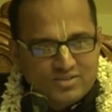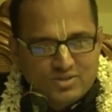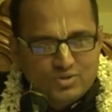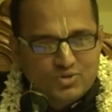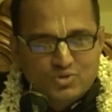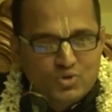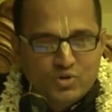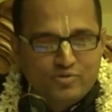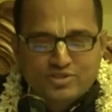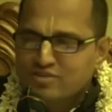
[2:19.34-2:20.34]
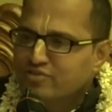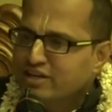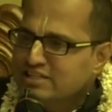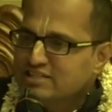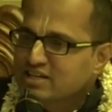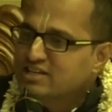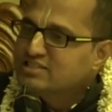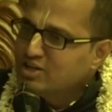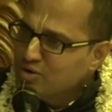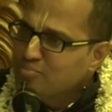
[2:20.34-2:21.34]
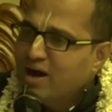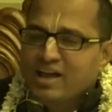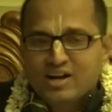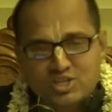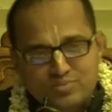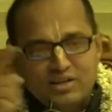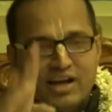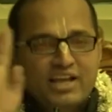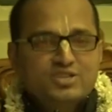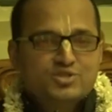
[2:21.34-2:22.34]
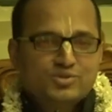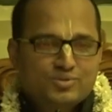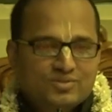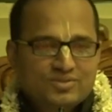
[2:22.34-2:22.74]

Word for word: You look for someone else. He said, No, my husband likes you.